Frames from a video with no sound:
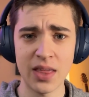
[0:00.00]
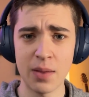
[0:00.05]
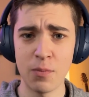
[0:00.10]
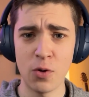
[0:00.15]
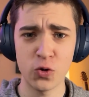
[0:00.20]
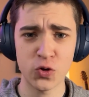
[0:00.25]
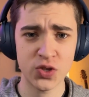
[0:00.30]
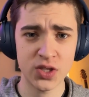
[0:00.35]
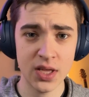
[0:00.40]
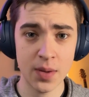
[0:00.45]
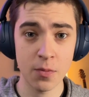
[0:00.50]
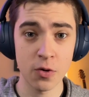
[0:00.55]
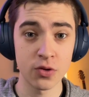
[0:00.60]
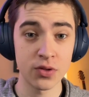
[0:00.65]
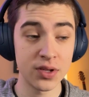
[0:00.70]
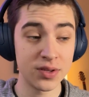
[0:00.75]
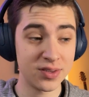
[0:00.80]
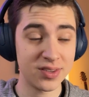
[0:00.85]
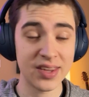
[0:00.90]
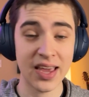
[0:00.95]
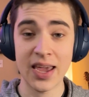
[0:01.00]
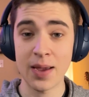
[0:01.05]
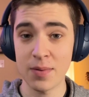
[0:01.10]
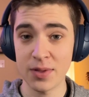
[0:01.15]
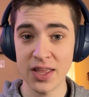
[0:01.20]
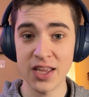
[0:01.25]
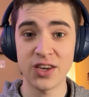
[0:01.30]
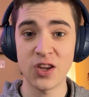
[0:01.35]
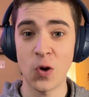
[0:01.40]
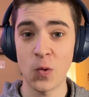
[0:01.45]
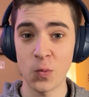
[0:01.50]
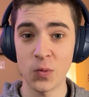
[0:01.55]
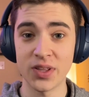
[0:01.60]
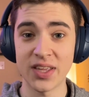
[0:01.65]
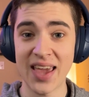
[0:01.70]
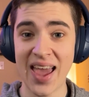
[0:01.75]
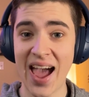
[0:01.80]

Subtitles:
that most of them are the same and they don't really